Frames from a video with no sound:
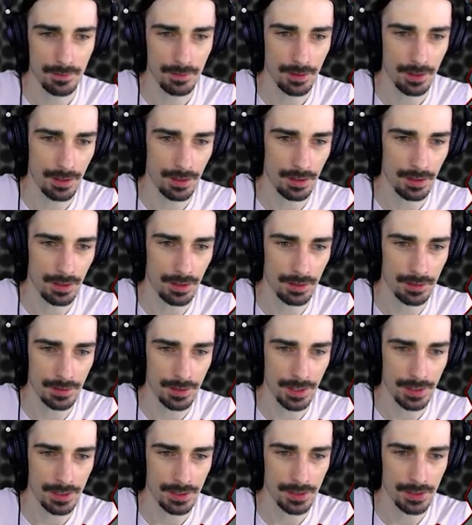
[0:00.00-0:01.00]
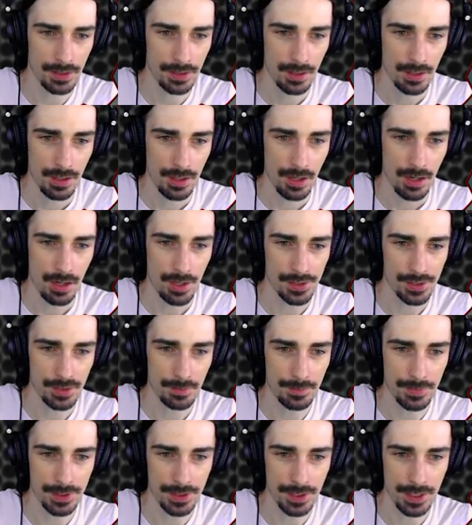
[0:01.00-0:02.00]
Nice,
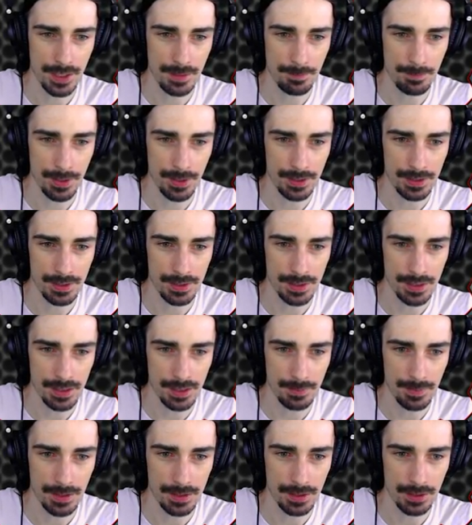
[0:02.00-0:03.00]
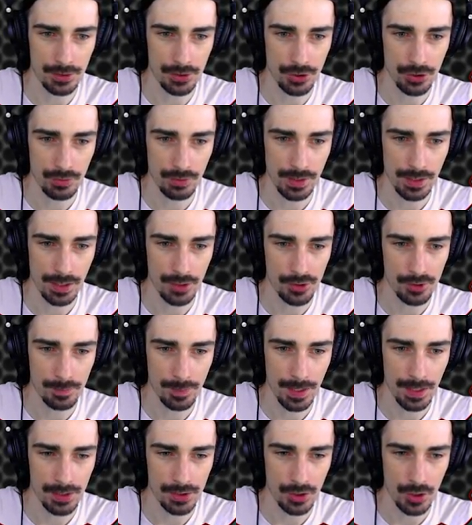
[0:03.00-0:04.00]
awesome steampunk suspended treehouse
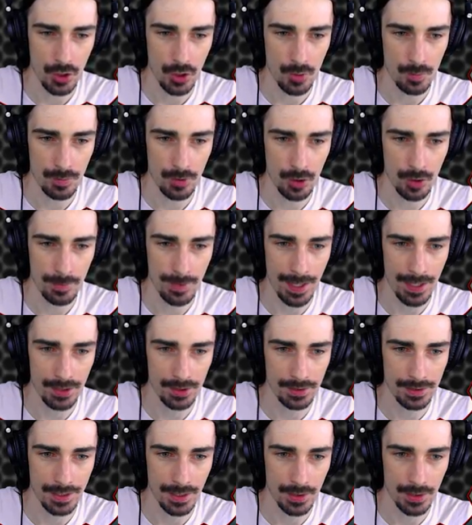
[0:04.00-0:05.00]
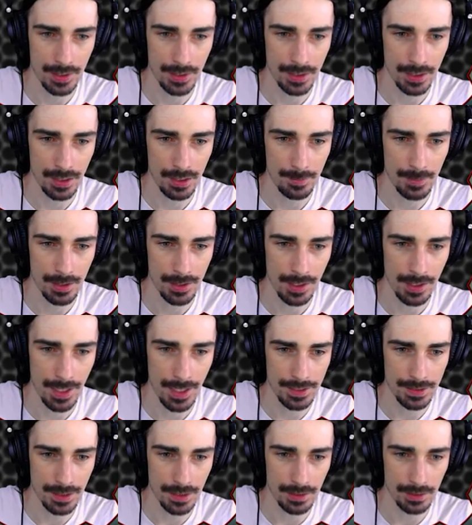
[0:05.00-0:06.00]
base home. Oh, actually, now that I think about it,
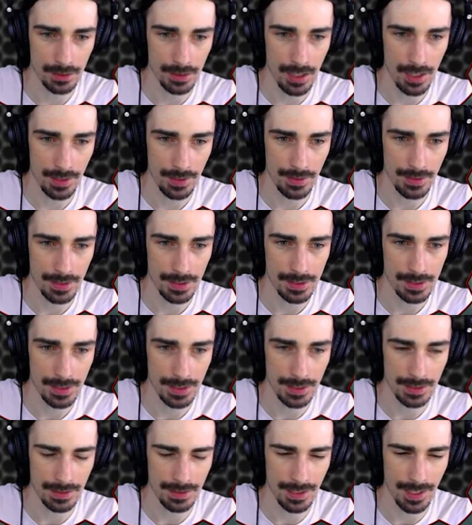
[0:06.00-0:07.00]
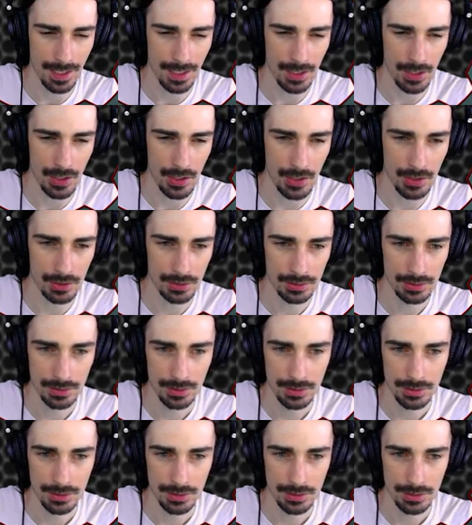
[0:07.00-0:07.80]
I didn't lock this in at all.